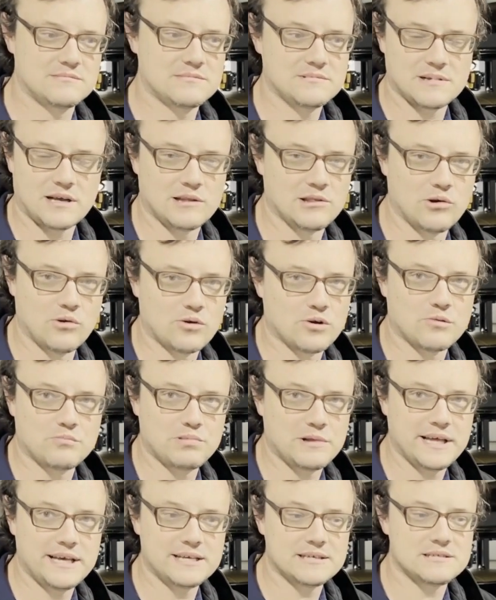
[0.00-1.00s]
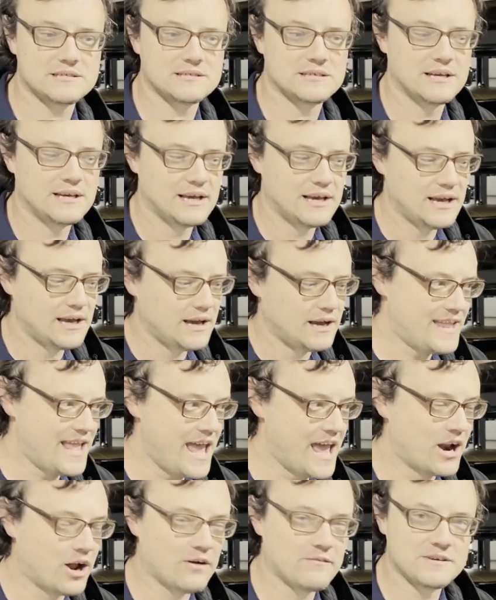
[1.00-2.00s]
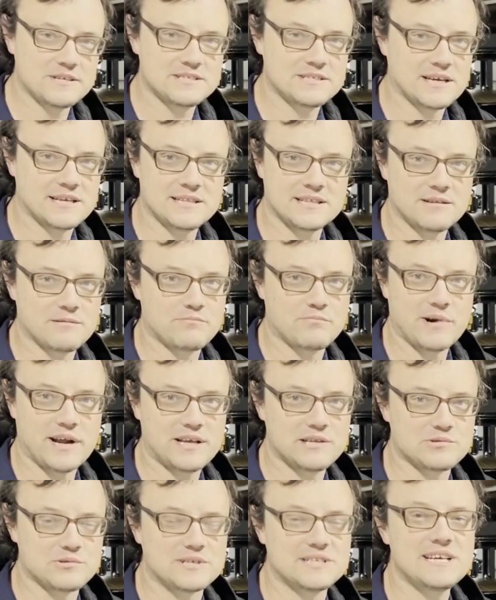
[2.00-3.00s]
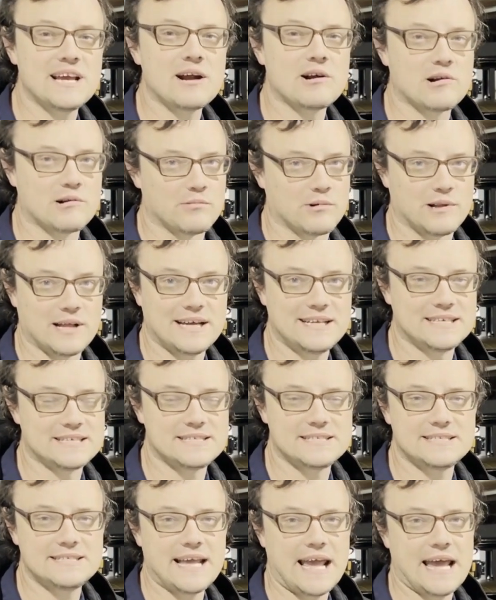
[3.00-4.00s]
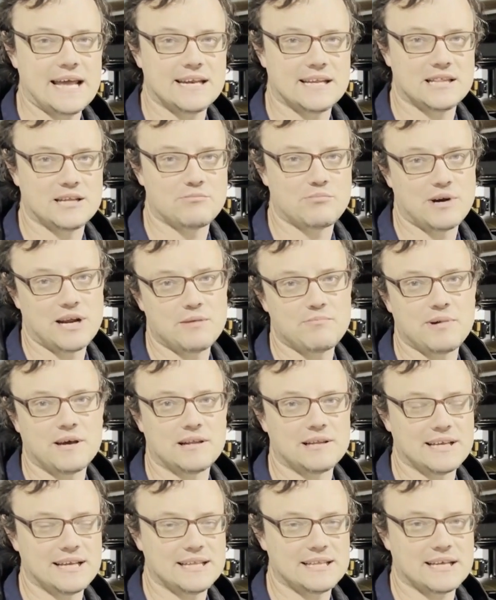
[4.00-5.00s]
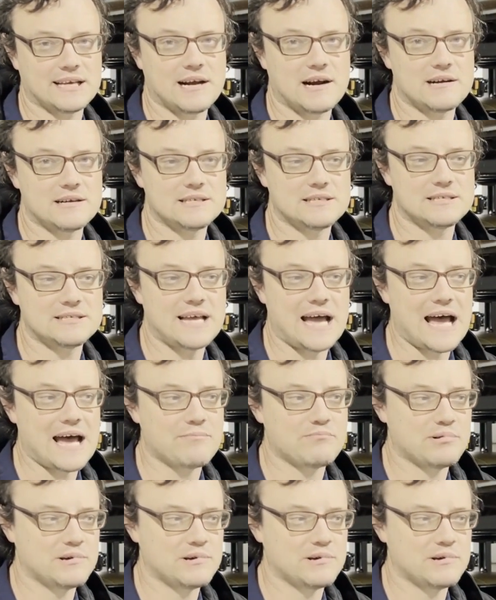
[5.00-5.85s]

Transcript: a local place. And all of a sudden the brakes were terrible. I had to stand on the brake pedal to get the car to stop.